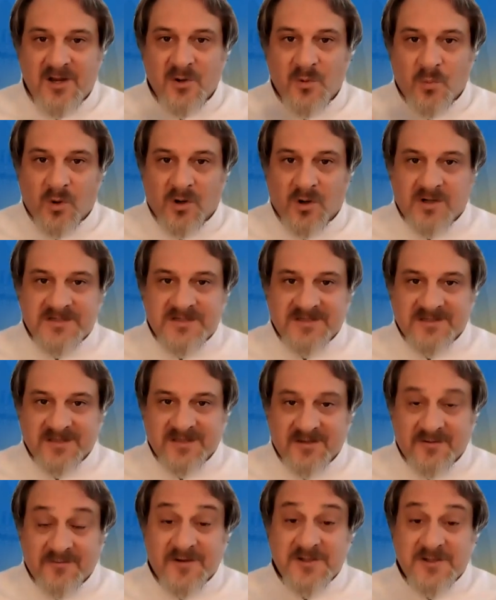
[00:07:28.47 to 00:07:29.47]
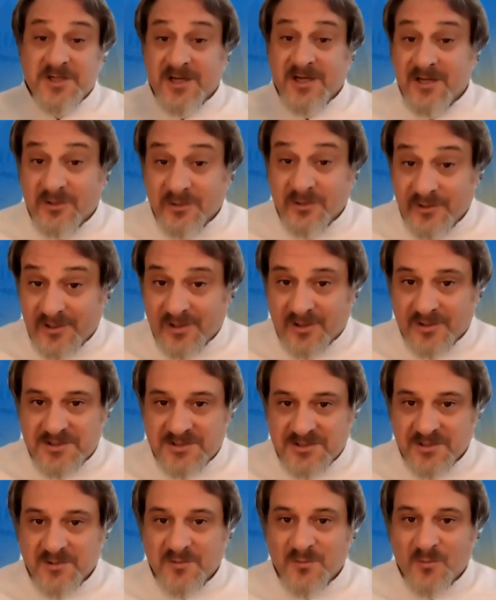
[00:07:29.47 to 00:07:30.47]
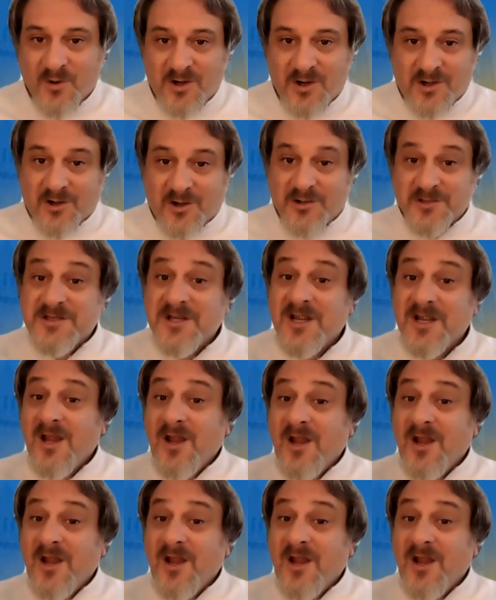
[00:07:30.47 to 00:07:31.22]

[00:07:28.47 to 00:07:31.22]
who works in the division, including our student workers,